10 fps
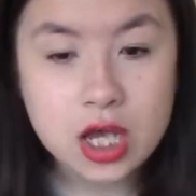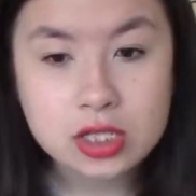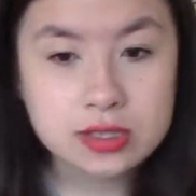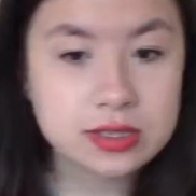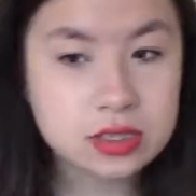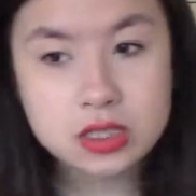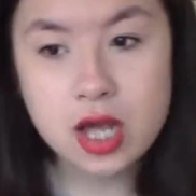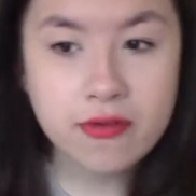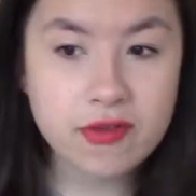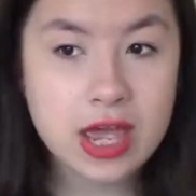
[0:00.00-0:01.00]

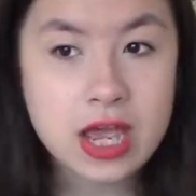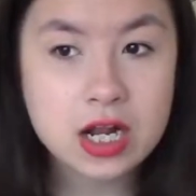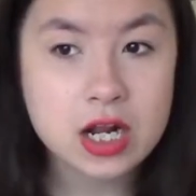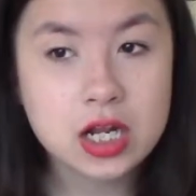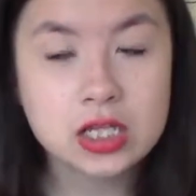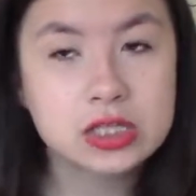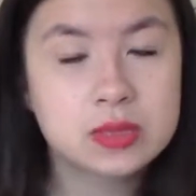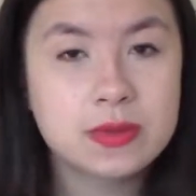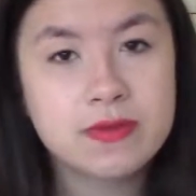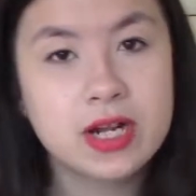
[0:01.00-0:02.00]
stuff in and it needs
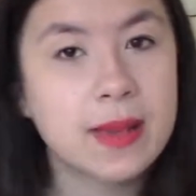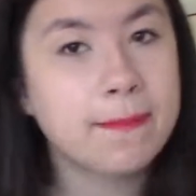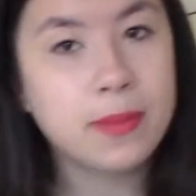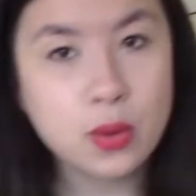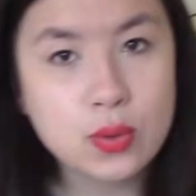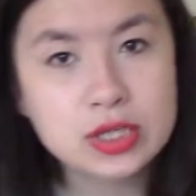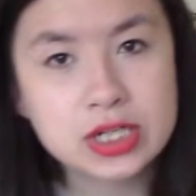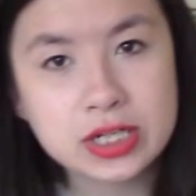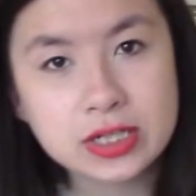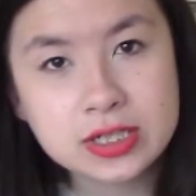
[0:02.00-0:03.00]
to be really
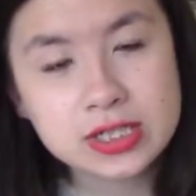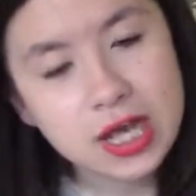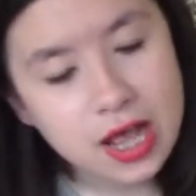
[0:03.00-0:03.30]
important,